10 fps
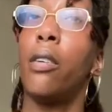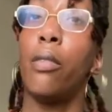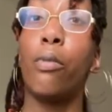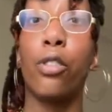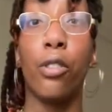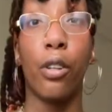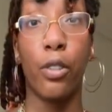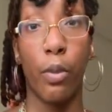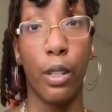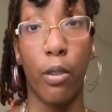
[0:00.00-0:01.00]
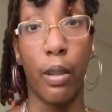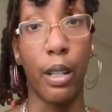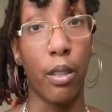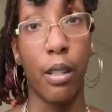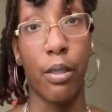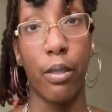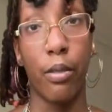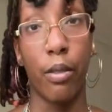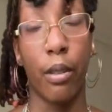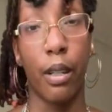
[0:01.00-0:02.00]
And which is also why I don't like the desert,
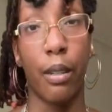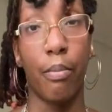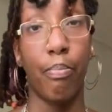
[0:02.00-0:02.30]
okay?